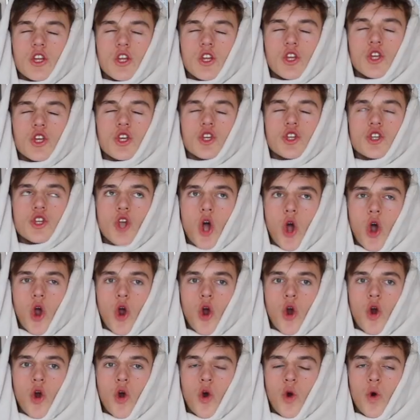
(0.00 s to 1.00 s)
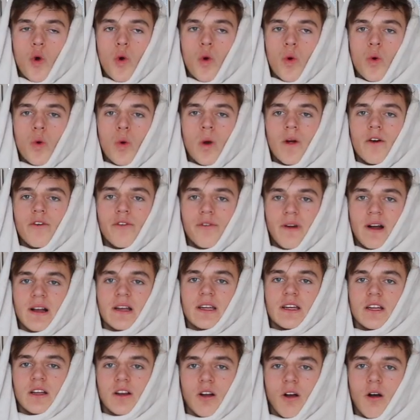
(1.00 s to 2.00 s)
so
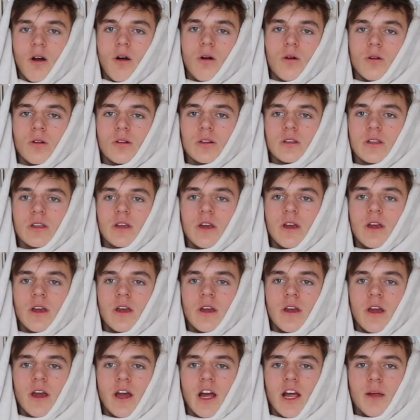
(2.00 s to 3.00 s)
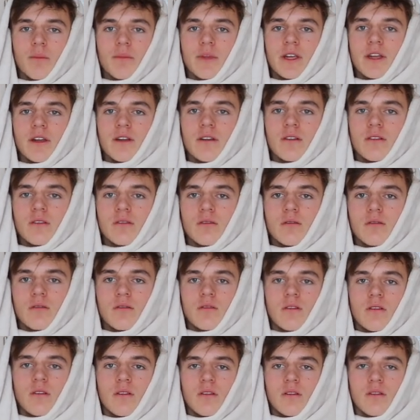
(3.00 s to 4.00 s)
cold. I mean,
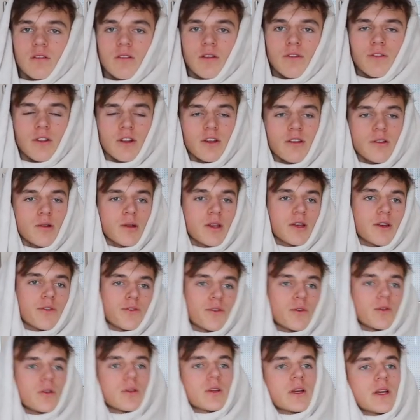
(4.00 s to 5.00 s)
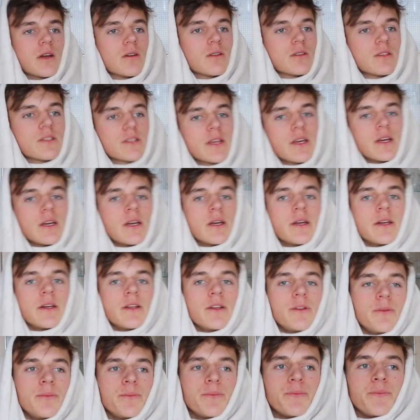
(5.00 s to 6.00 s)
literally, if you look
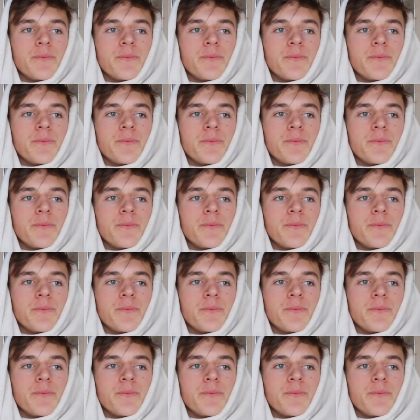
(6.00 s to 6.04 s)
outside,